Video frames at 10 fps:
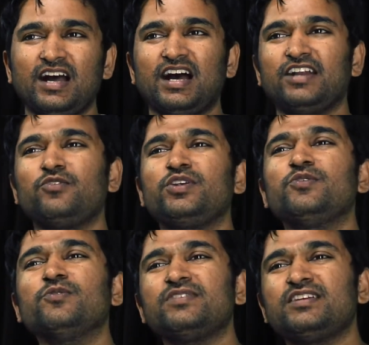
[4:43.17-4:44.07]
I don't
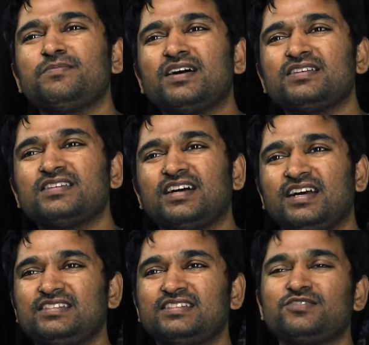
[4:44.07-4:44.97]
use it much.
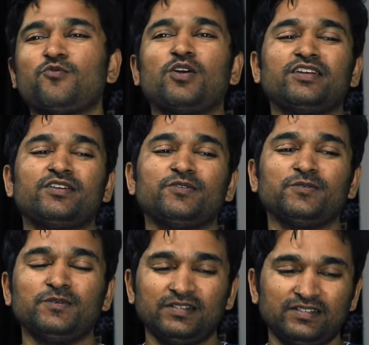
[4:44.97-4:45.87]
I just wanted
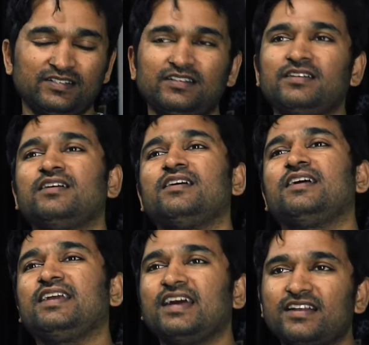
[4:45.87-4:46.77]
to
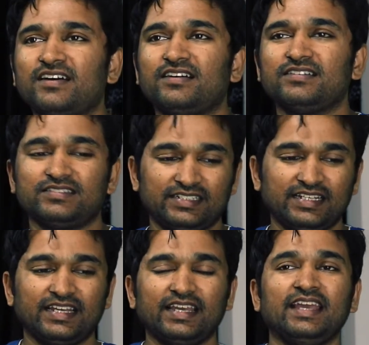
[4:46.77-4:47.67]
get
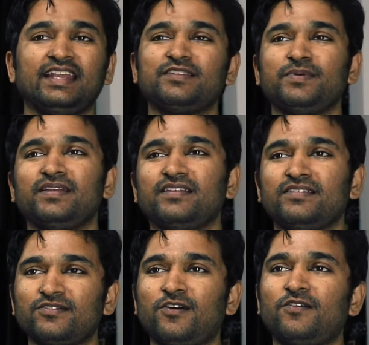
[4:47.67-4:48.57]
an
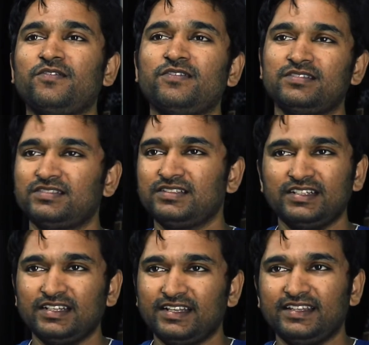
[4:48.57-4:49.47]
experience of
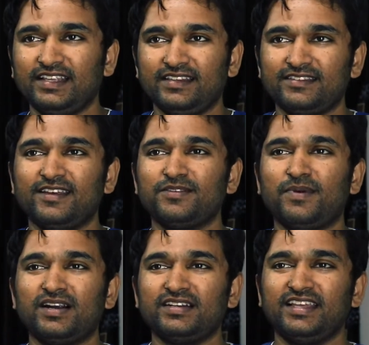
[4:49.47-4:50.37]
this
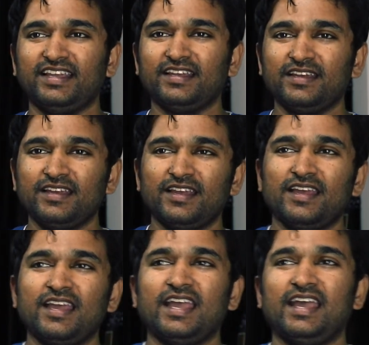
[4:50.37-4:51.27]
smart thing,
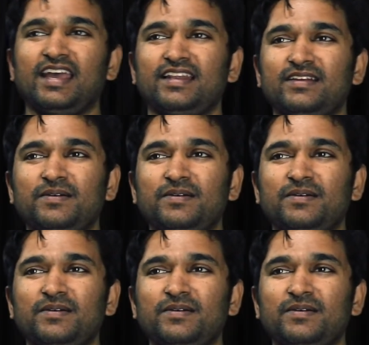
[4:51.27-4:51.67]
and